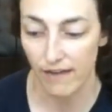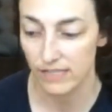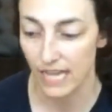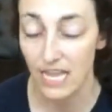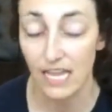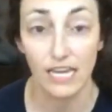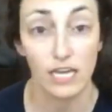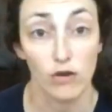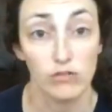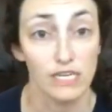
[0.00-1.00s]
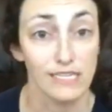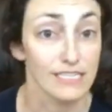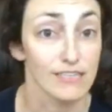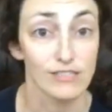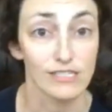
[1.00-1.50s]
take any coaching
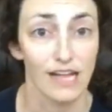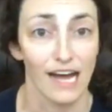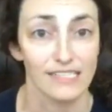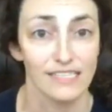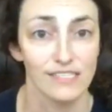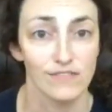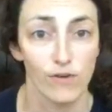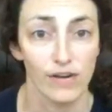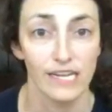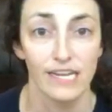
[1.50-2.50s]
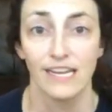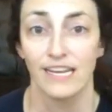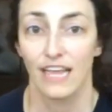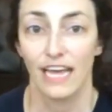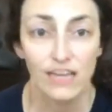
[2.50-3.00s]
skills classes for it,
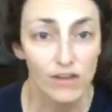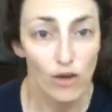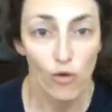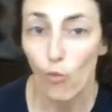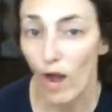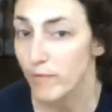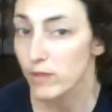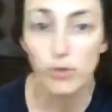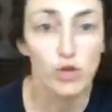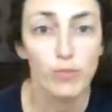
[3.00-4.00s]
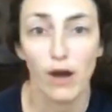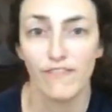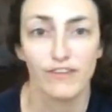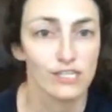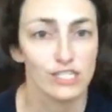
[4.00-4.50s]
like wipe the poop
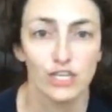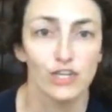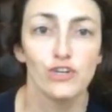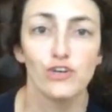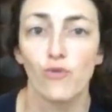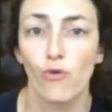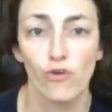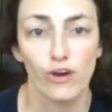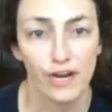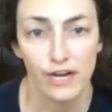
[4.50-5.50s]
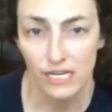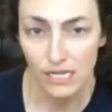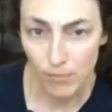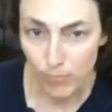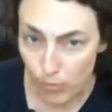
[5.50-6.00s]
off your shoe or
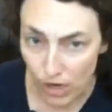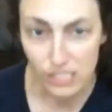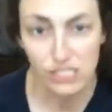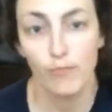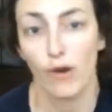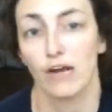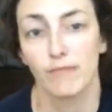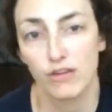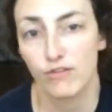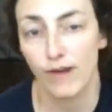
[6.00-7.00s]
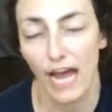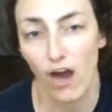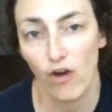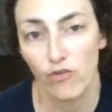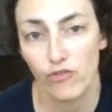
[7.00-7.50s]
brush the bottom of the
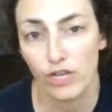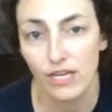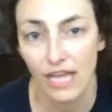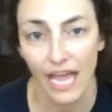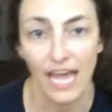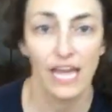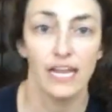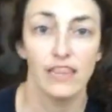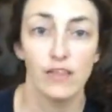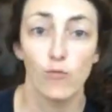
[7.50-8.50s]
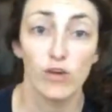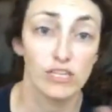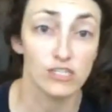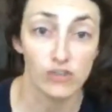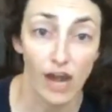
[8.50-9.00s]
ground. And what
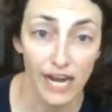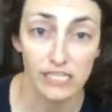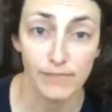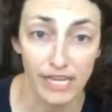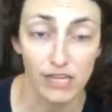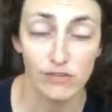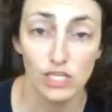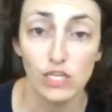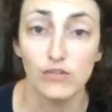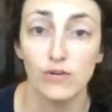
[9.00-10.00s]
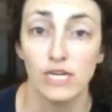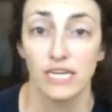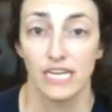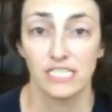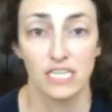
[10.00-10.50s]
they're trying to make you do
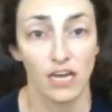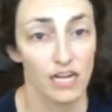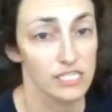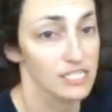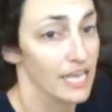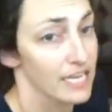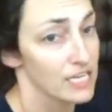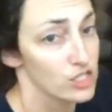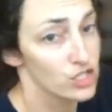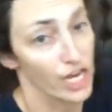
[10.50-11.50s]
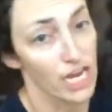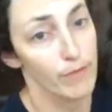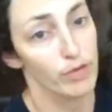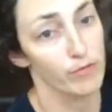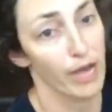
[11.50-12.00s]
is to not just like jam
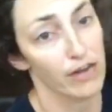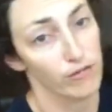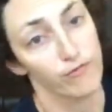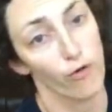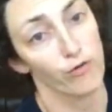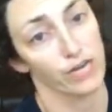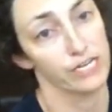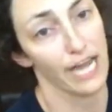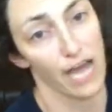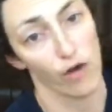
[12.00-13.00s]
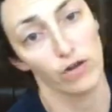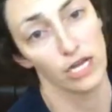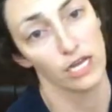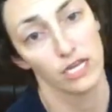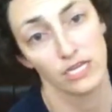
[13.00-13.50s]
your pedal forward and down,
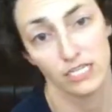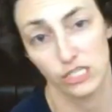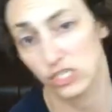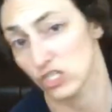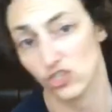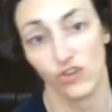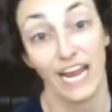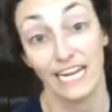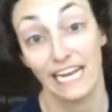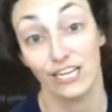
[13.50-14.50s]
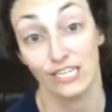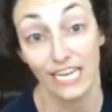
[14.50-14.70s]
just straightening your